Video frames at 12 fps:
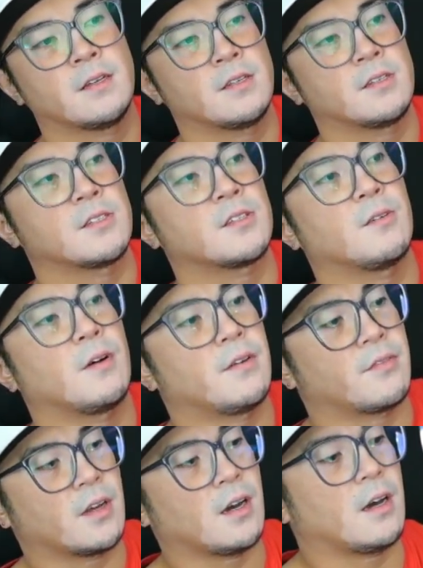So
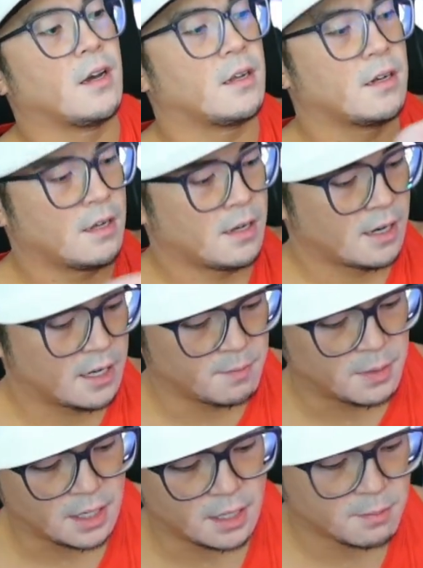I'd
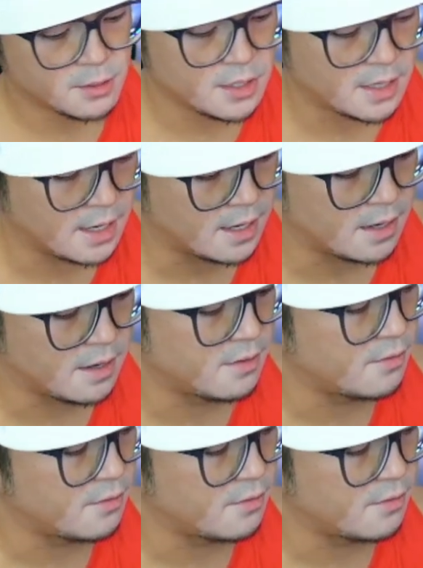be able to have,